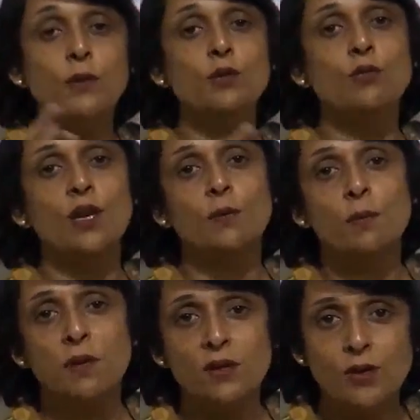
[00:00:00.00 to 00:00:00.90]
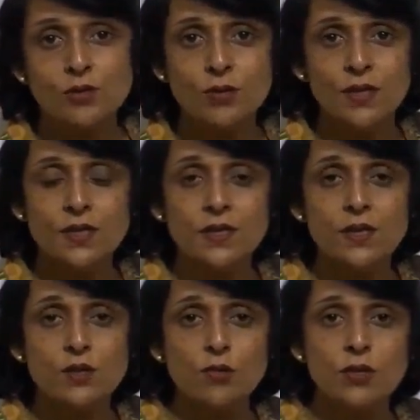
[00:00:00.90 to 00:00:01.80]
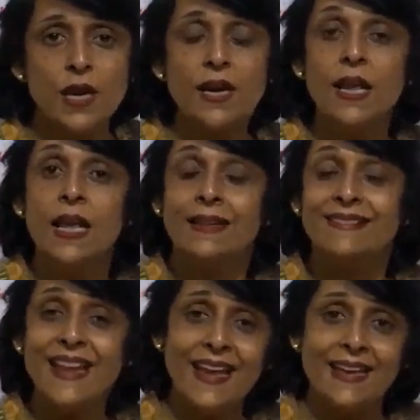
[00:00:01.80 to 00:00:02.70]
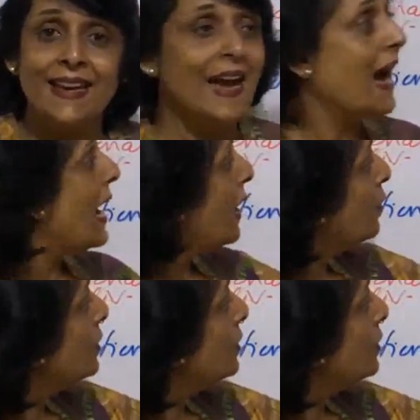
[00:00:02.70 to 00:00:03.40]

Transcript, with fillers: nuclear membrane also doesn't dissociate. Then how